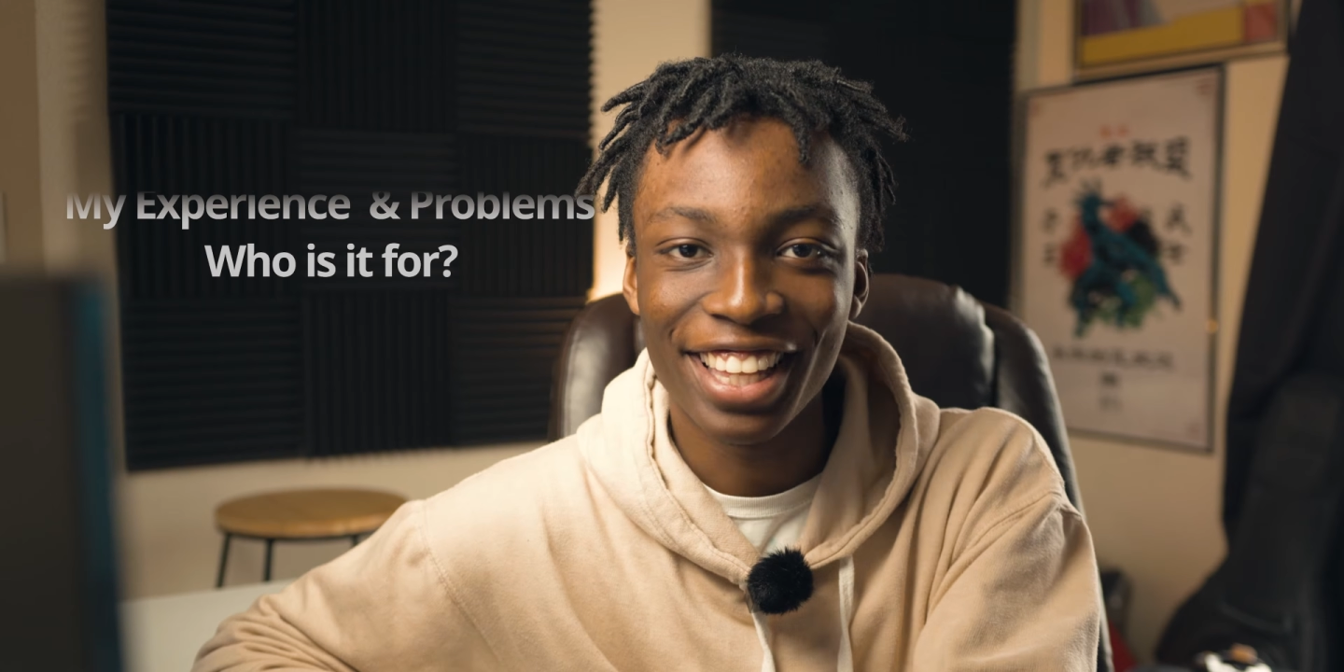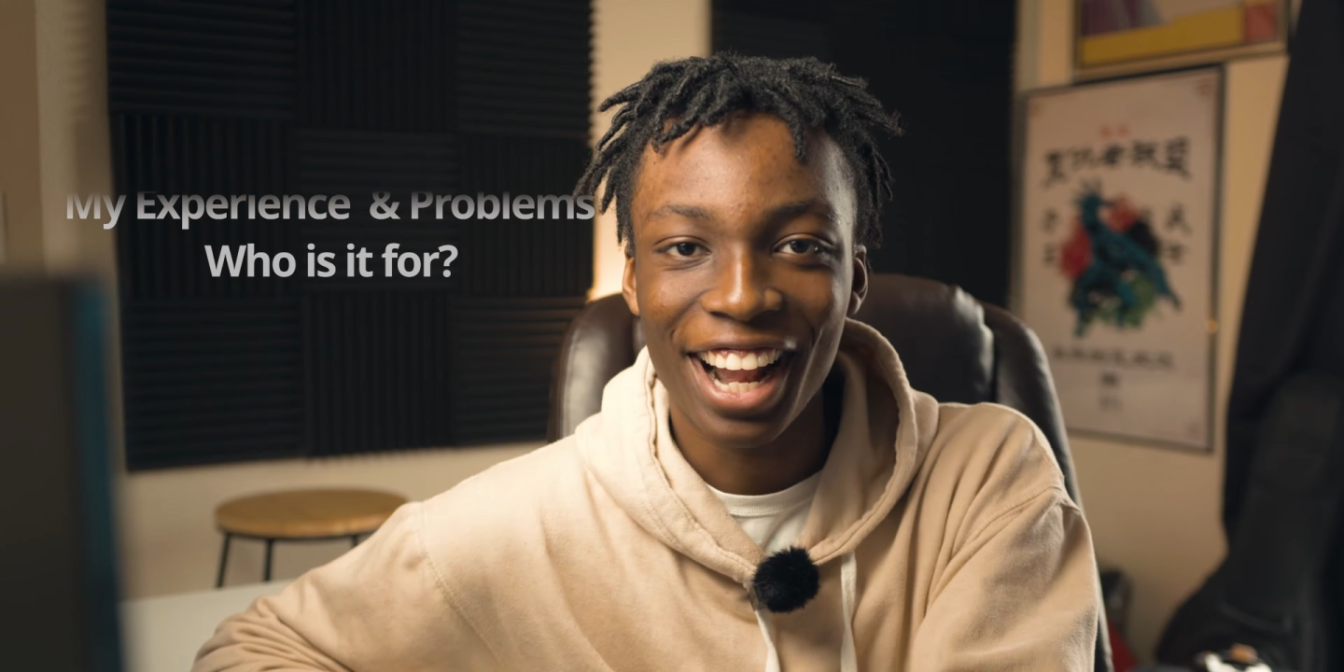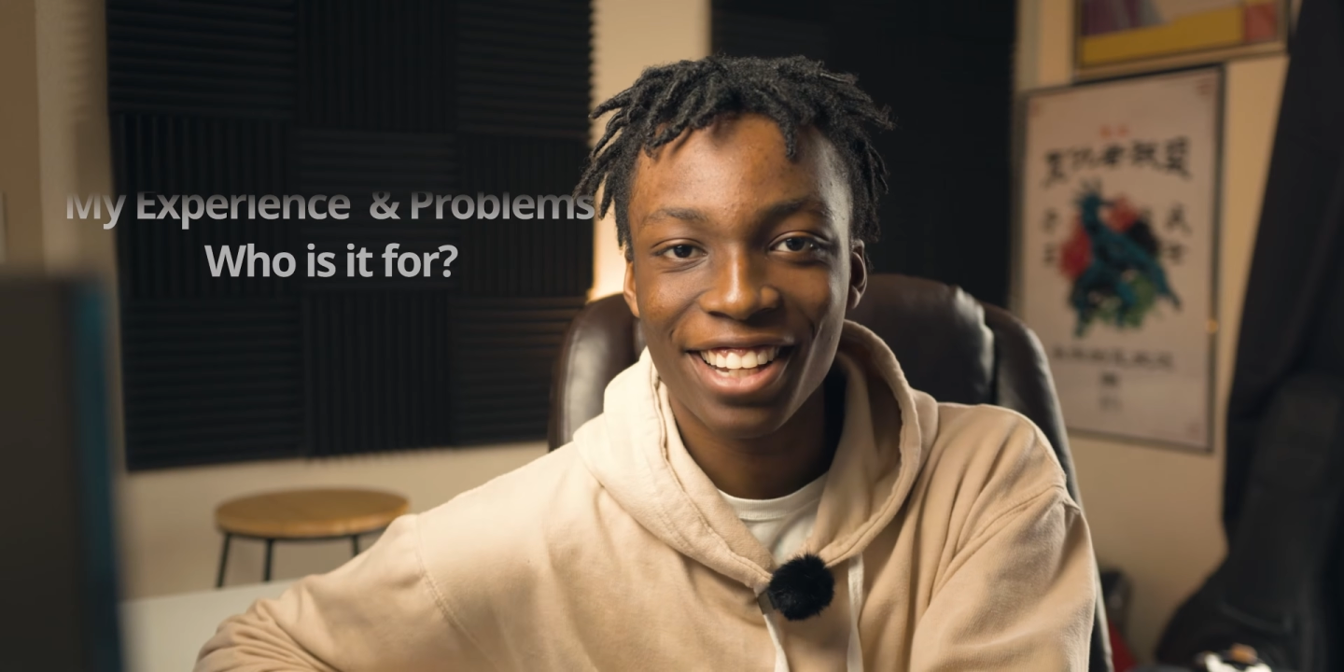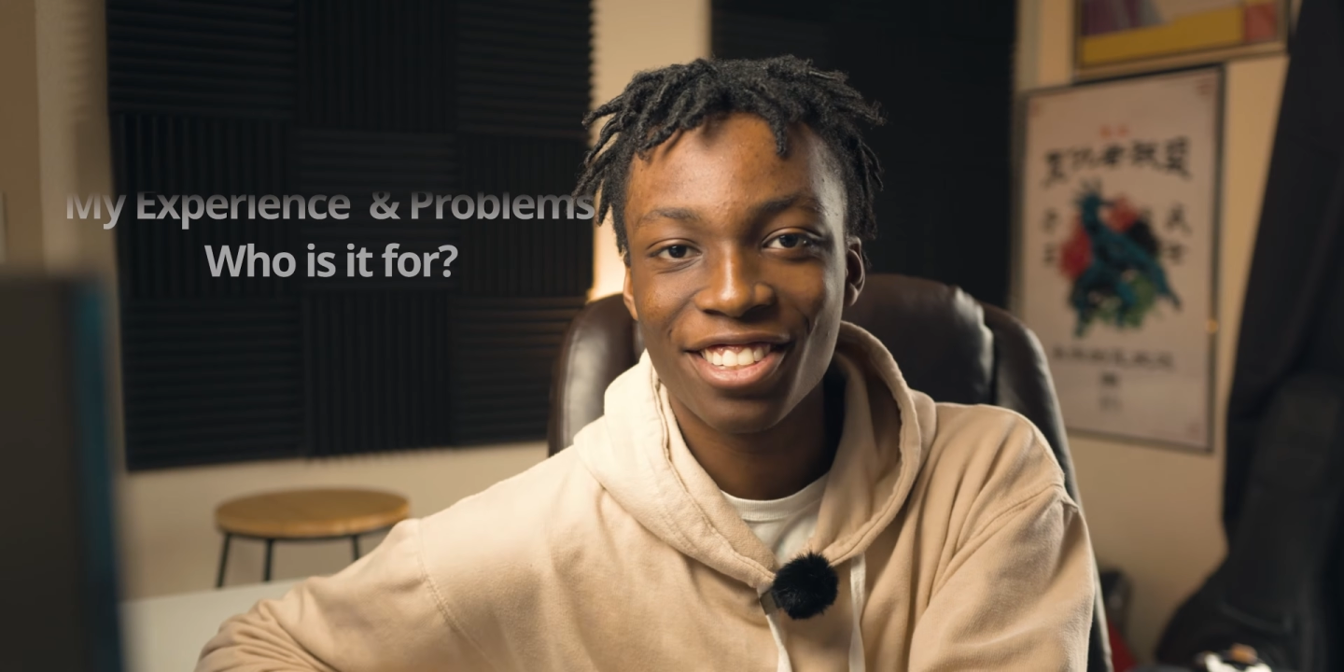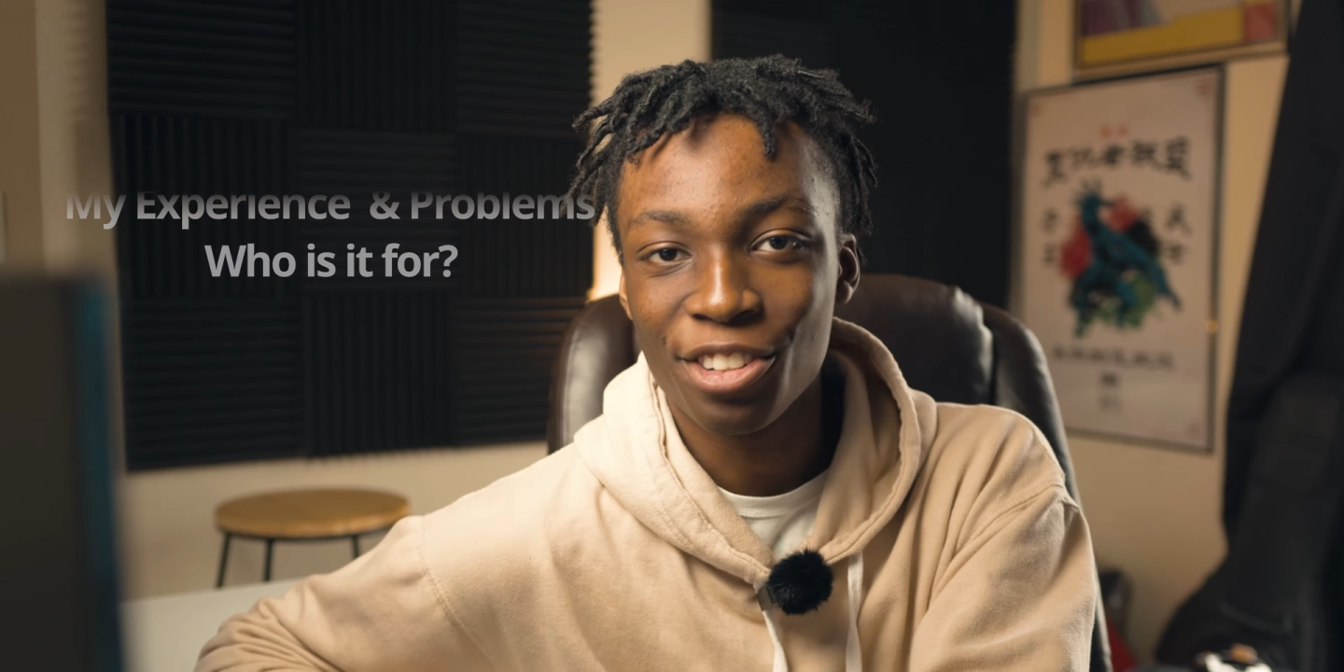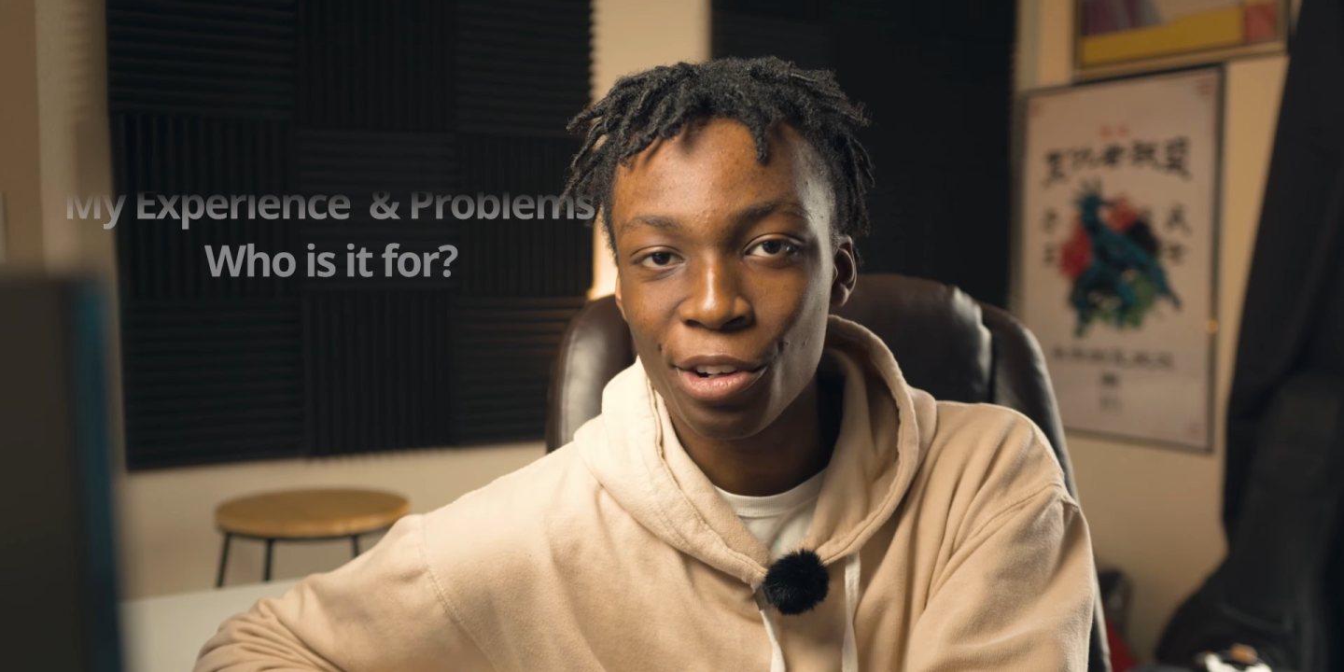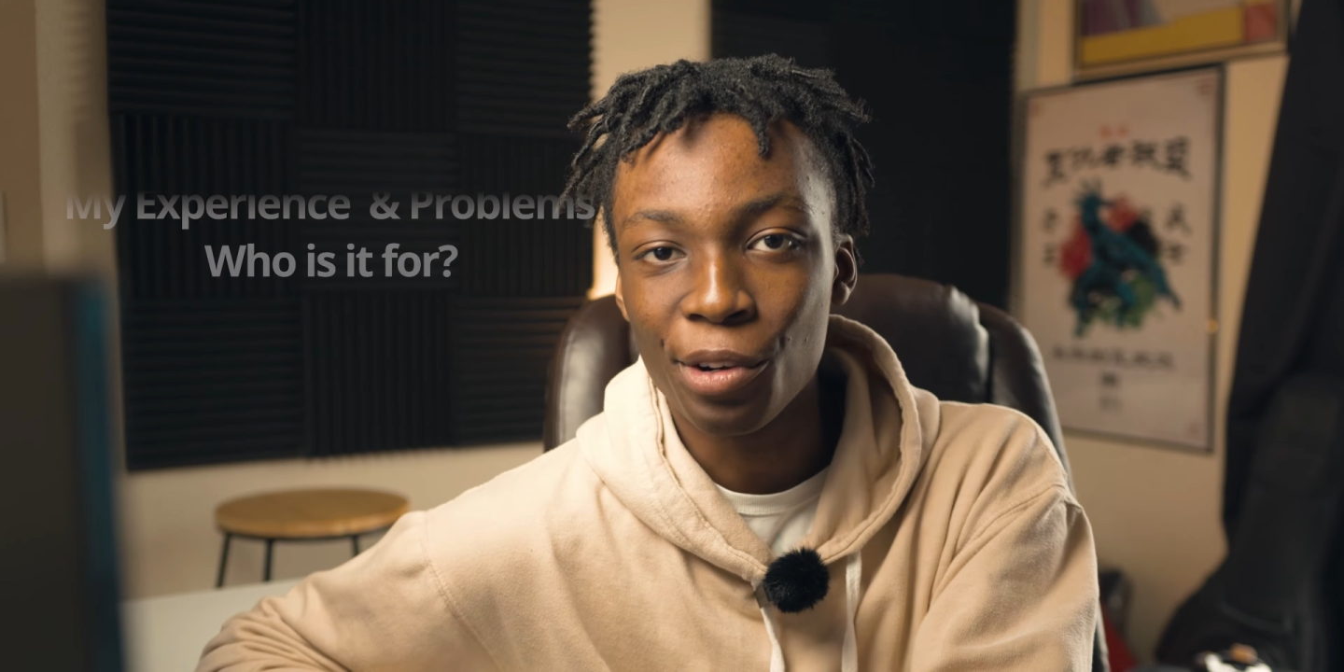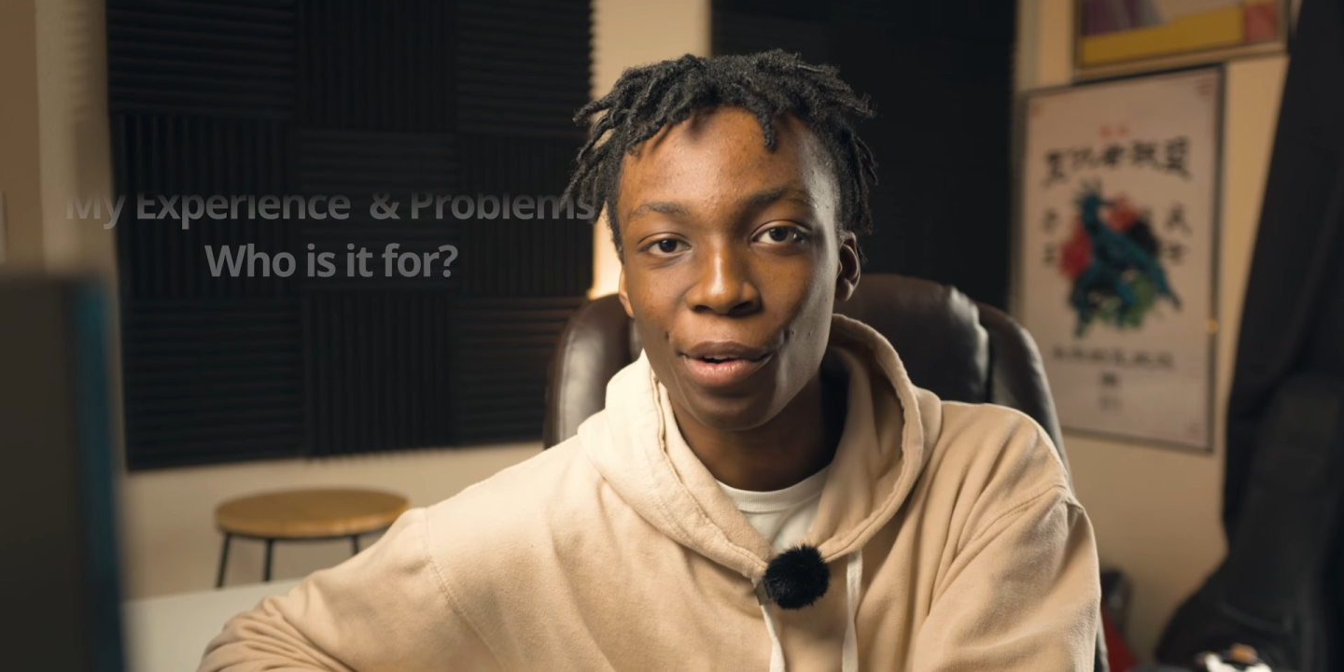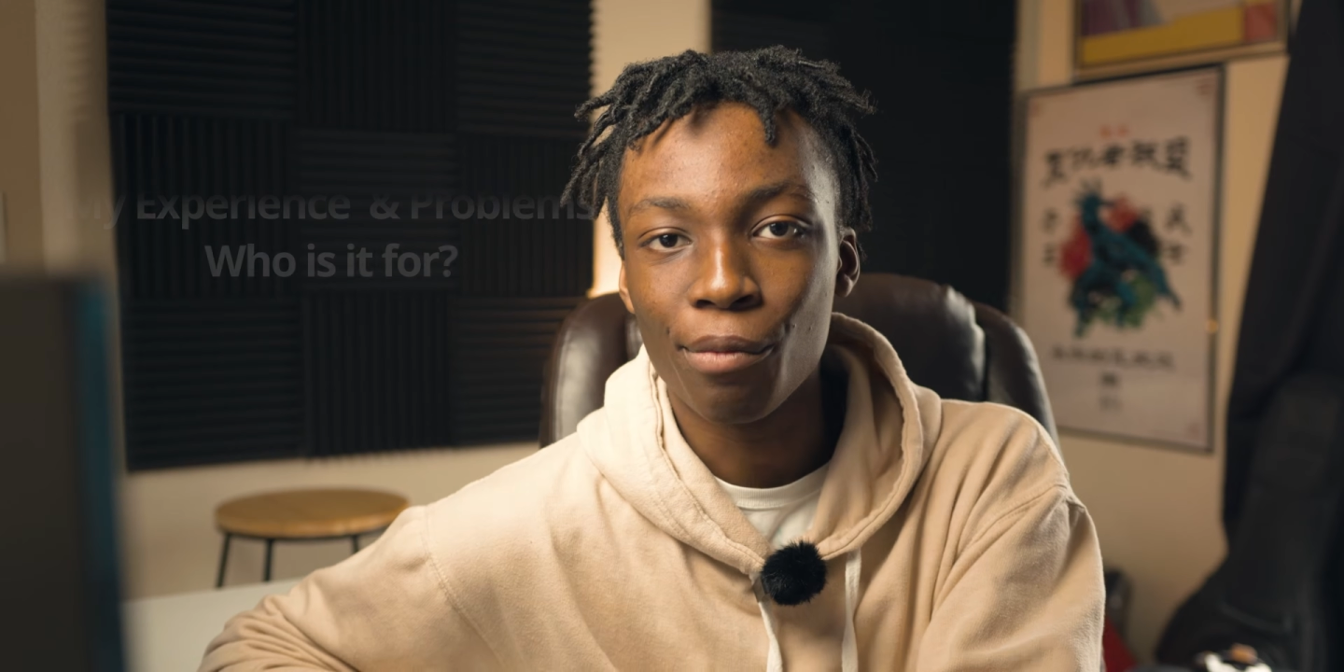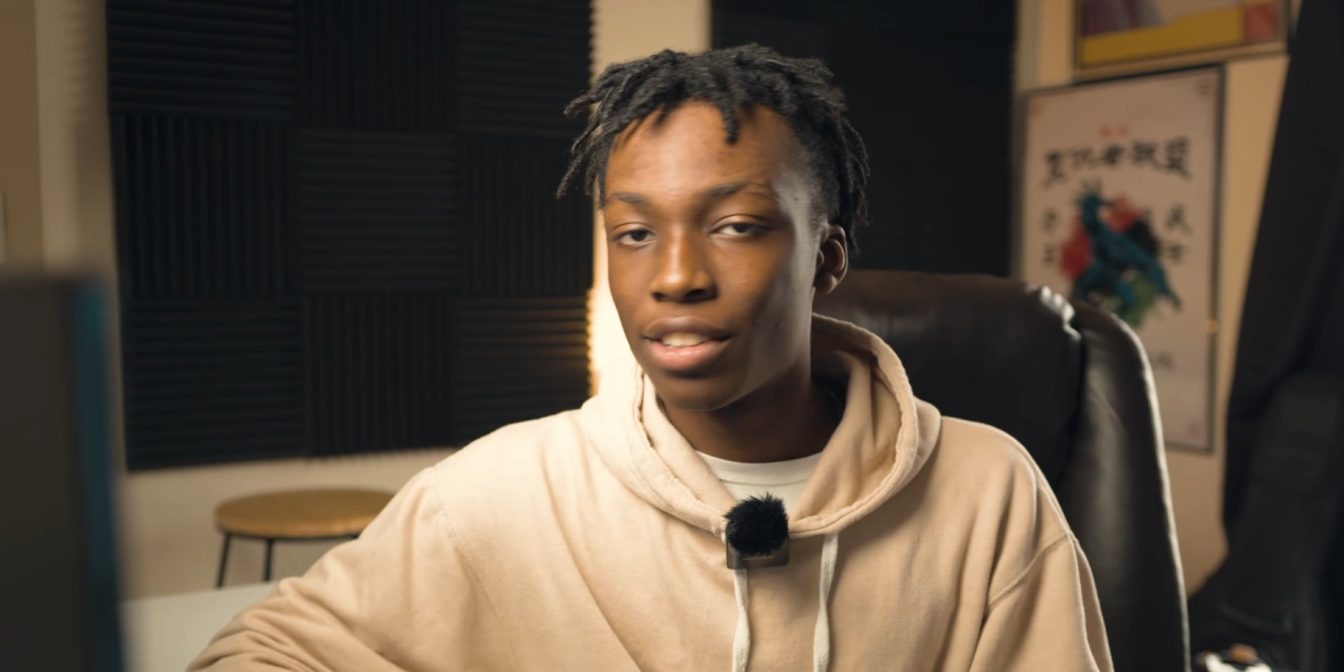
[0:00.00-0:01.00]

that's true.